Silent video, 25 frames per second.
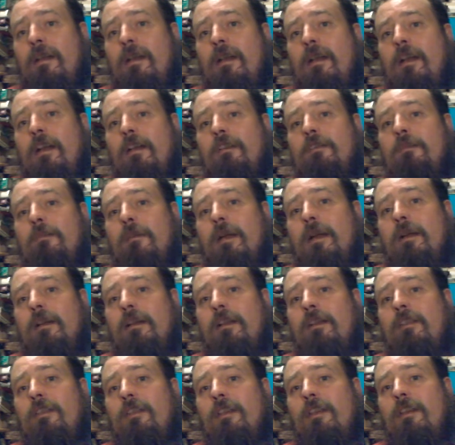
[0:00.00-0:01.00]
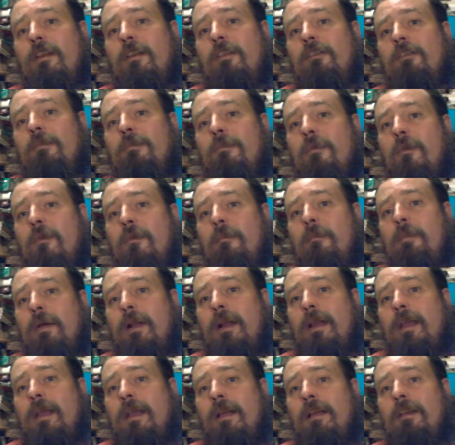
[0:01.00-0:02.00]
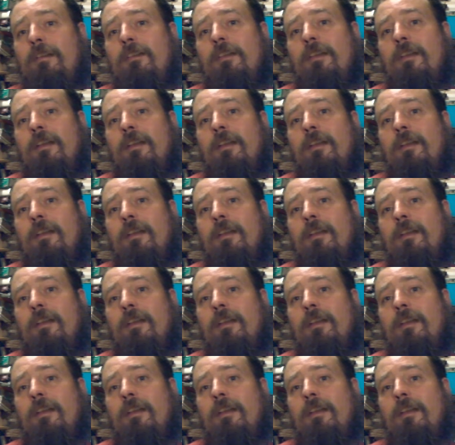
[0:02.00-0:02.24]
I smoked this in a small billiard,